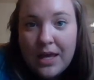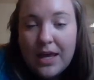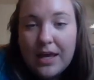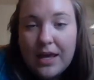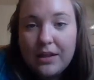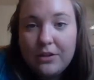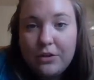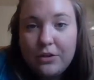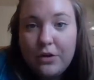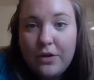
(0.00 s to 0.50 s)

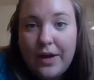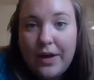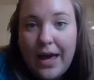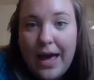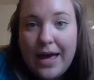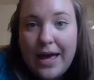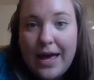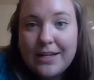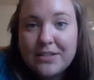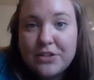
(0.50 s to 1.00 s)
and look
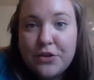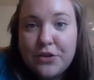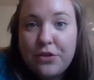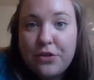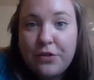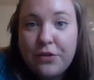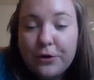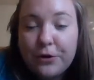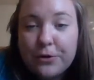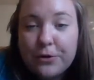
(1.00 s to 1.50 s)
at
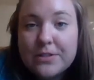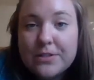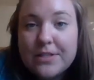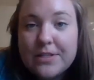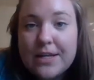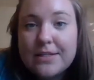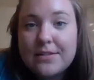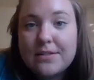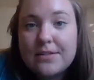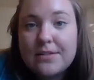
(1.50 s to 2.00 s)

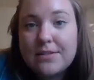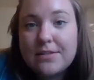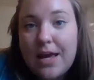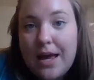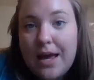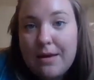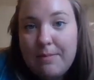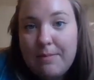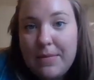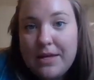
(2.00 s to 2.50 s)
Thursday's
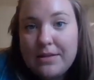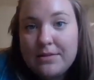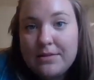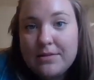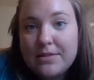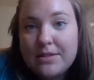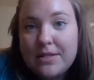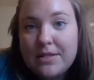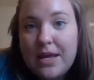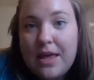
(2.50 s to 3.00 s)

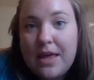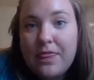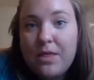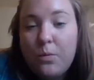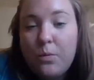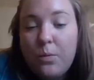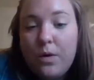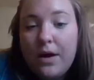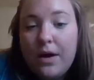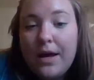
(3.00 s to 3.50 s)
assignments and
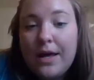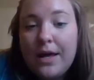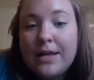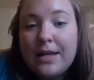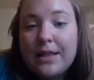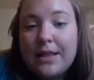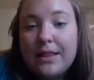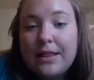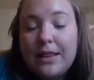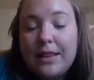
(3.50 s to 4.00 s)
the one
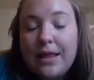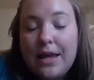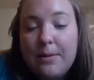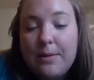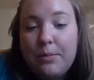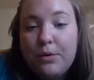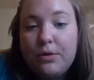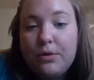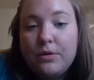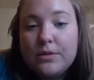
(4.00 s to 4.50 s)

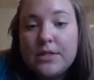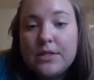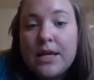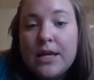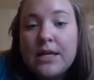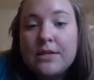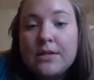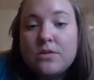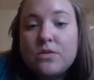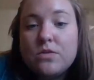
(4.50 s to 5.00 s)
labeled
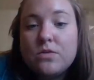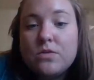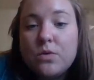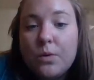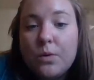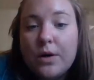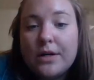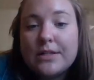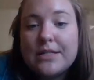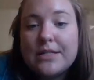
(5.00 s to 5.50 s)

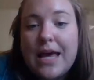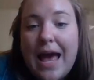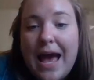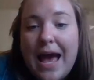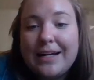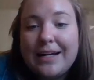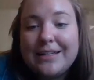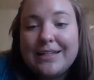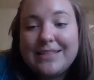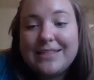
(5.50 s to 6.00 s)
sort
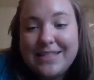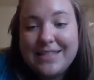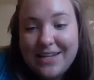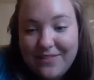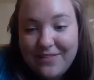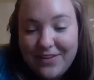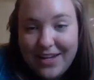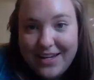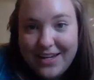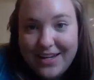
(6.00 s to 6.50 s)

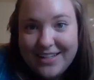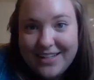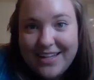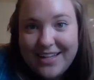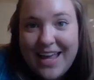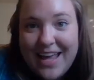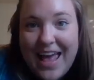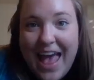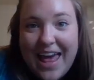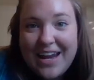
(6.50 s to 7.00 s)
activity.
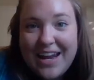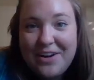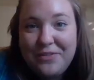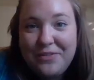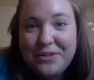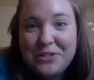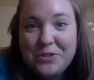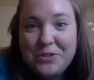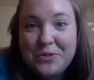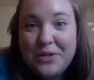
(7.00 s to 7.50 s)
And I
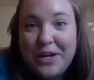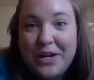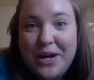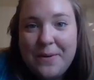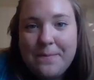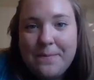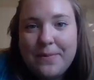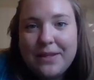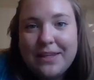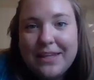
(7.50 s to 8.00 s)
want you to
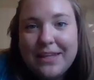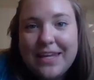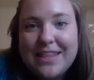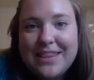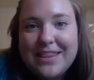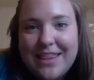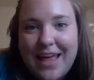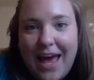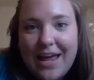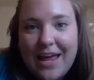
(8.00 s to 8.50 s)

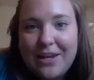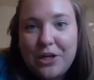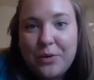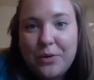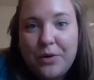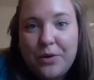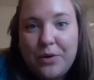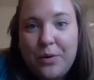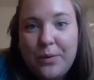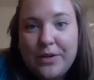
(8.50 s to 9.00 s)
complete that.
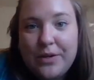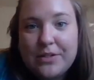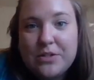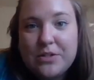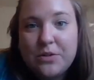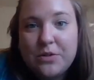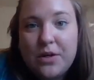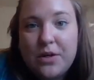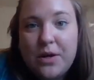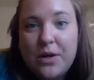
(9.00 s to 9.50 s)
You're going
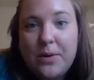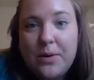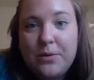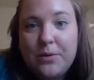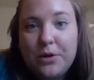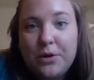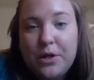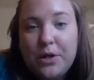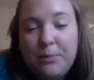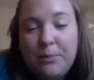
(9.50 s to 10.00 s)
to
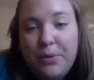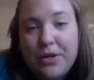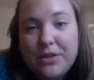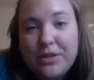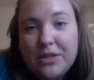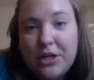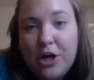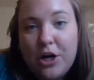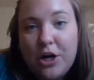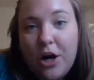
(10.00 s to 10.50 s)

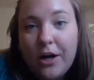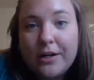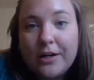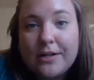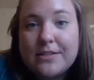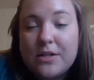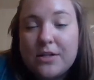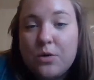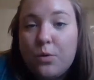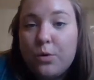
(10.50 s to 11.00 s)
put the
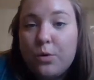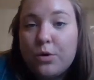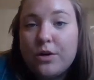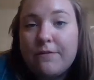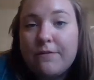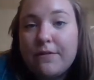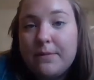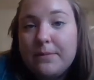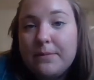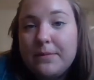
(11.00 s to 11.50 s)
cards in
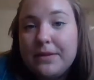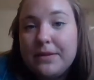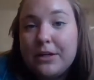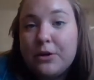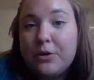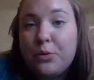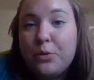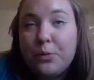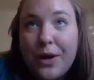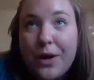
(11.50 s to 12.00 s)
order from
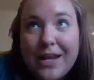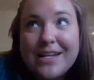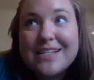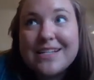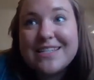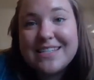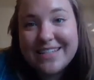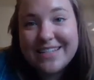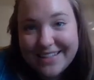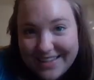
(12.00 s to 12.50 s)

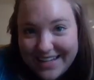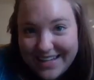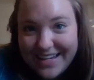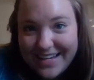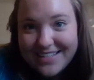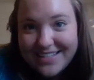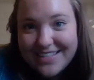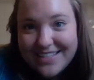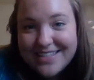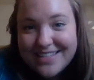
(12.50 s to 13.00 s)
greatest to
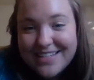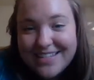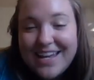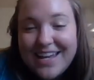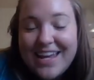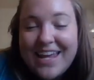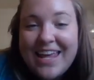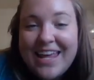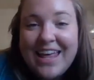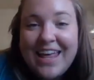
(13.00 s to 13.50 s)
least.
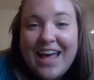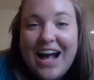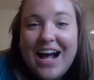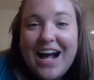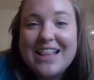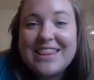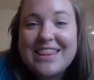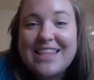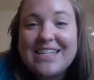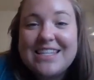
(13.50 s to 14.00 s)

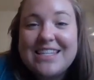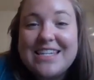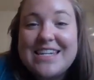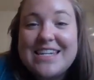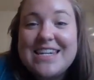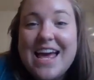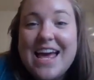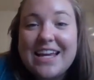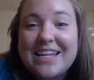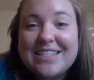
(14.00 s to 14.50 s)
On the
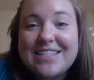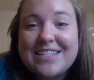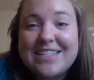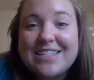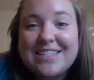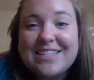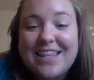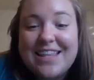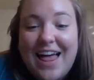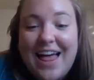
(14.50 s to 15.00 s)
next
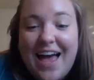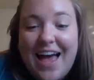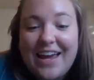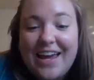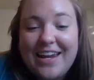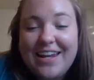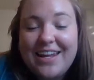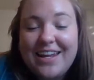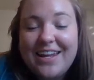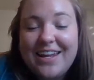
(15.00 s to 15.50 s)

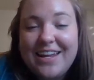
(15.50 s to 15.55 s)
slide,